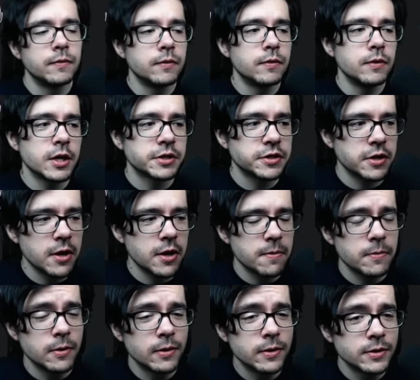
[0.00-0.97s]
Next
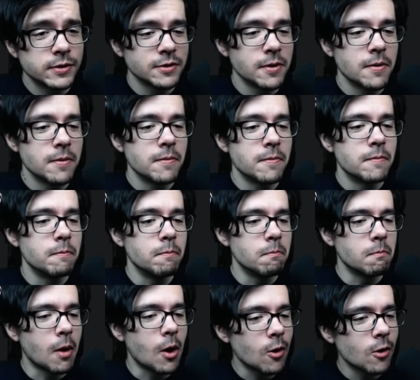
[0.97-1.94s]
up is
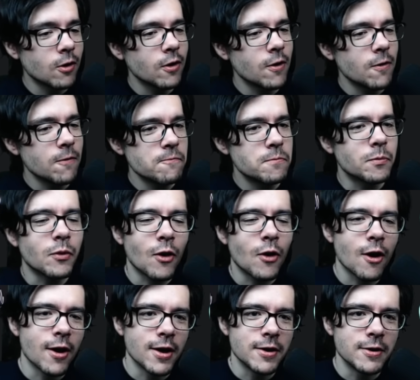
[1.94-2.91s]
Mark of
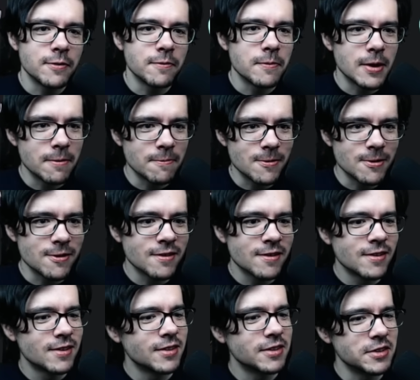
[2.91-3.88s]
Pride, baby.
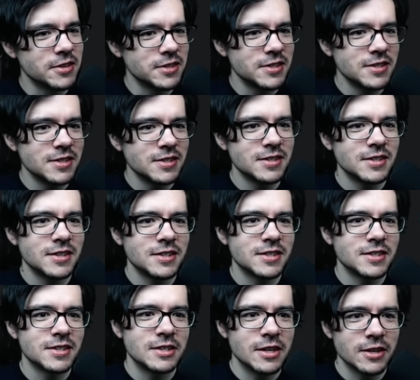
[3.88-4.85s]
This is a
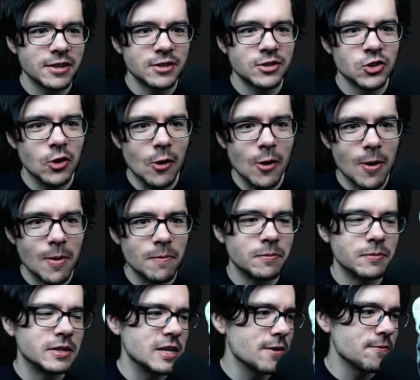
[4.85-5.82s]
sick charm,
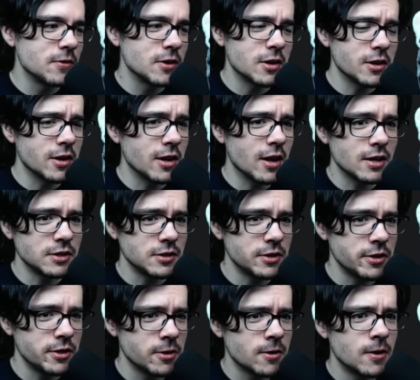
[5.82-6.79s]
definitely S
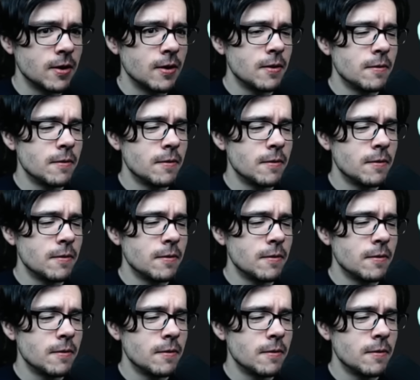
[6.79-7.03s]
tier.